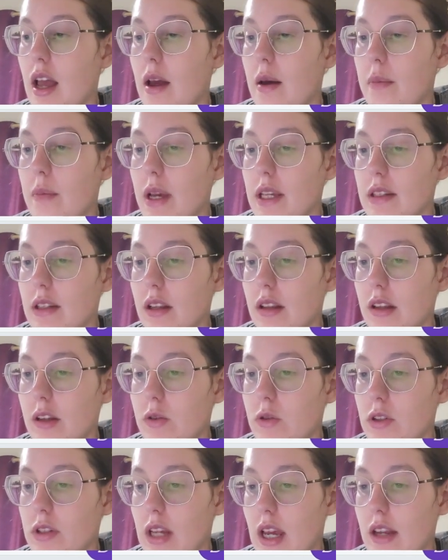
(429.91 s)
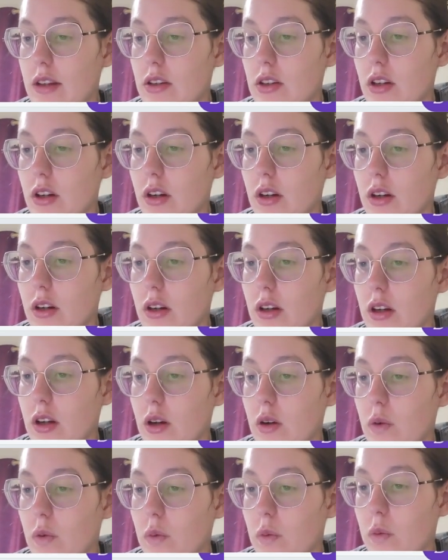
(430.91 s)
Basically, you just enter
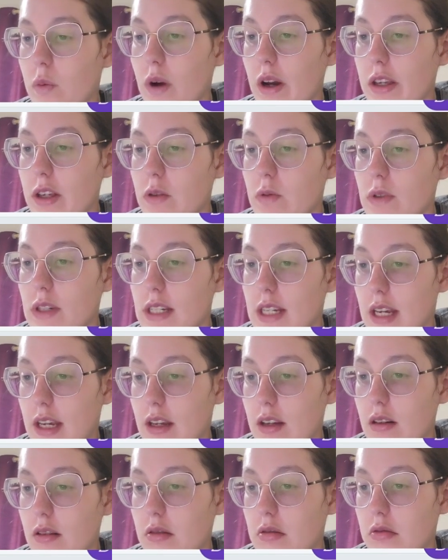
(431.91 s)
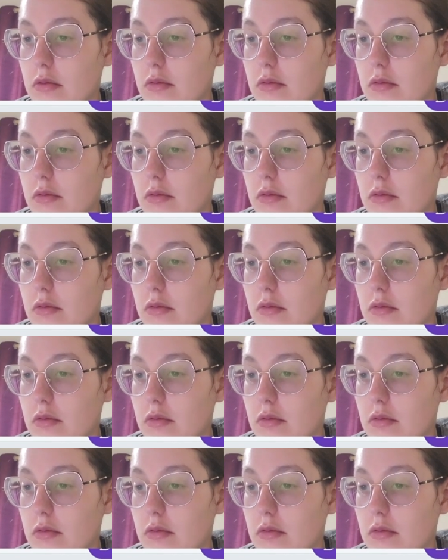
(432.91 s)
what you did,